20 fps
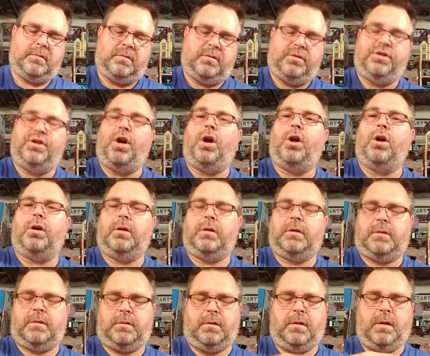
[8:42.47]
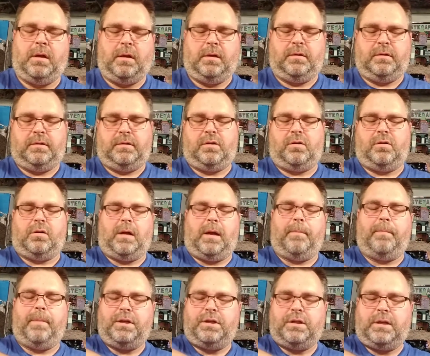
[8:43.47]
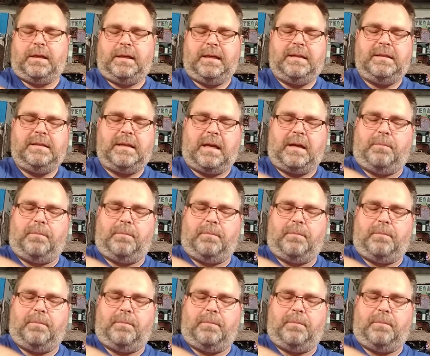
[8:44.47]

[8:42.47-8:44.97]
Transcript: dark, so I bet you he's got a